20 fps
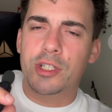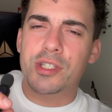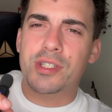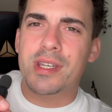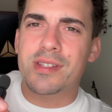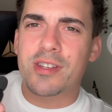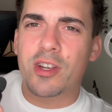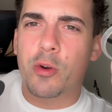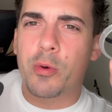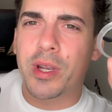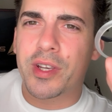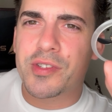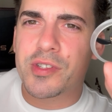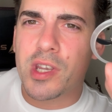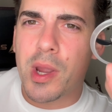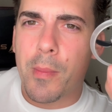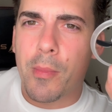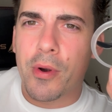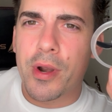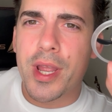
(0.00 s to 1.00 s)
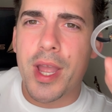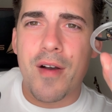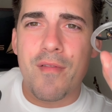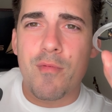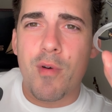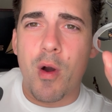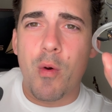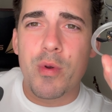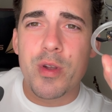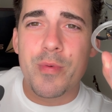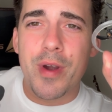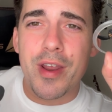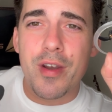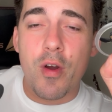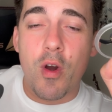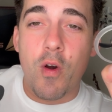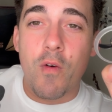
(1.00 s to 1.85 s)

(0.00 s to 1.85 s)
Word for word: Just as a quick summary of what we went